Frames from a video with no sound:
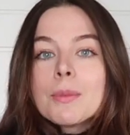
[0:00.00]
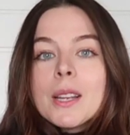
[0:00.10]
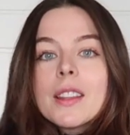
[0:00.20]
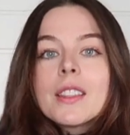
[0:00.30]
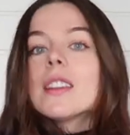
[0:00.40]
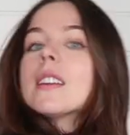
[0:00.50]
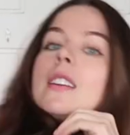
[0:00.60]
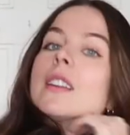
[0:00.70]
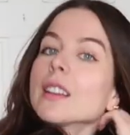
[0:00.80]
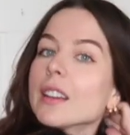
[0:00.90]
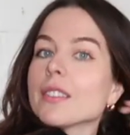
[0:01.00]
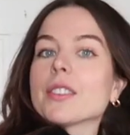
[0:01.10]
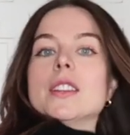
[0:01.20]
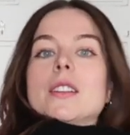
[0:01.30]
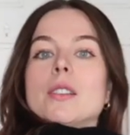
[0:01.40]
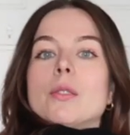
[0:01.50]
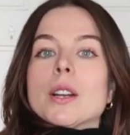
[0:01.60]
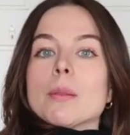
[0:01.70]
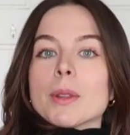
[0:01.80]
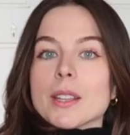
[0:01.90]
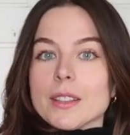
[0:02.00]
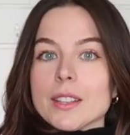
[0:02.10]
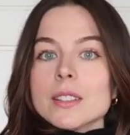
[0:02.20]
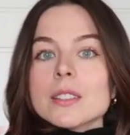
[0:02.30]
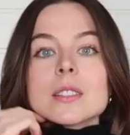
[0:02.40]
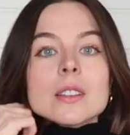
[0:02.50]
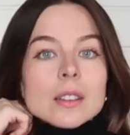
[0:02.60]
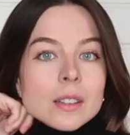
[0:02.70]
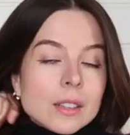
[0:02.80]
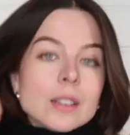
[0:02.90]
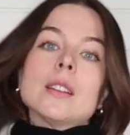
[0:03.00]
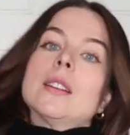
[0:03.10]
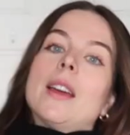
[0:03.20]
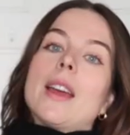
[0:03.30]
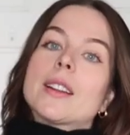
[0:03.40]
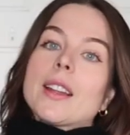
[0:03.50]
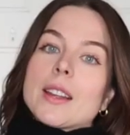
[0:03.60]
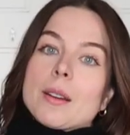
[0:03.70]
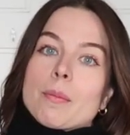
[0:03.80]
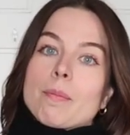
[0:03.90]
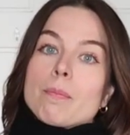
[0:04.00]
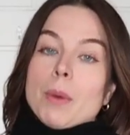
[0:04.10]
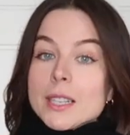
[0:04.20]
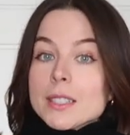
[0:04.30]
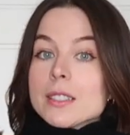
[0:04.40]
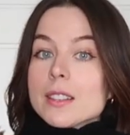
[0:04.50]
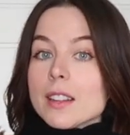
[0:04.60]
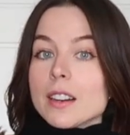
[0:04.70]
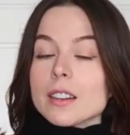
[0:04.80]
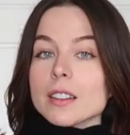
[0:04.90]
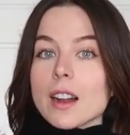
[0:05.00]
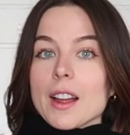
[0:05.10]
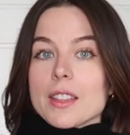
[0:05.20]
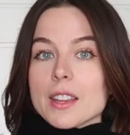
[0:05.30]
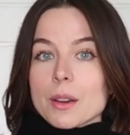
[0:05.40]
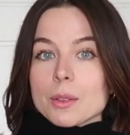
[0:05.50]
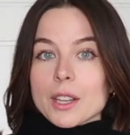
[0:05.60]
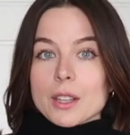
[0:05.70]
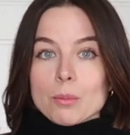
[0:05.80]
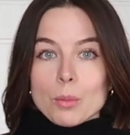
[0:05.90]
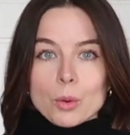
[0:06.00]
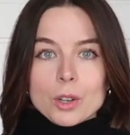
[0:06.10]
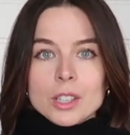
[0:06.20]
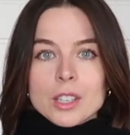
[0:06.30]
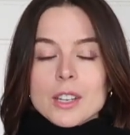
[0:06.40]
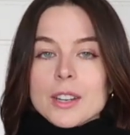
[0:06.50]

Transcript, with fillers: me. I think if it went up like this and like buttoned there, I think I would like it more.